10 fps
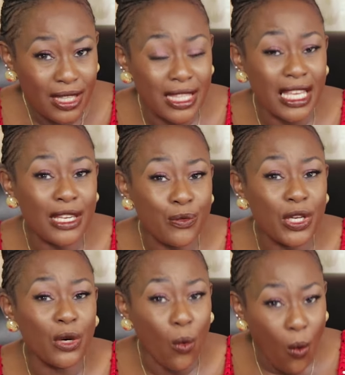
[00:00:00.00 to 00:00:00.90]
they
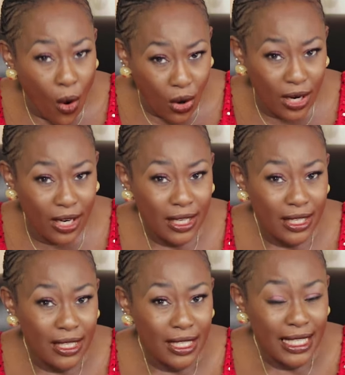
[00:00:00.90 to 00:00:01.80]
will walk.
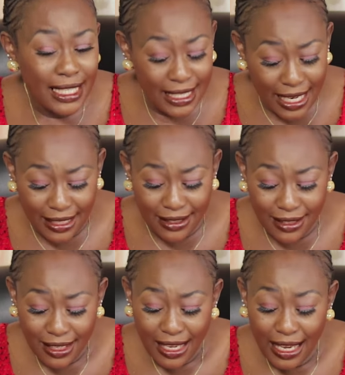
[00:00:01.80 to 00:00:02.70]
Yes,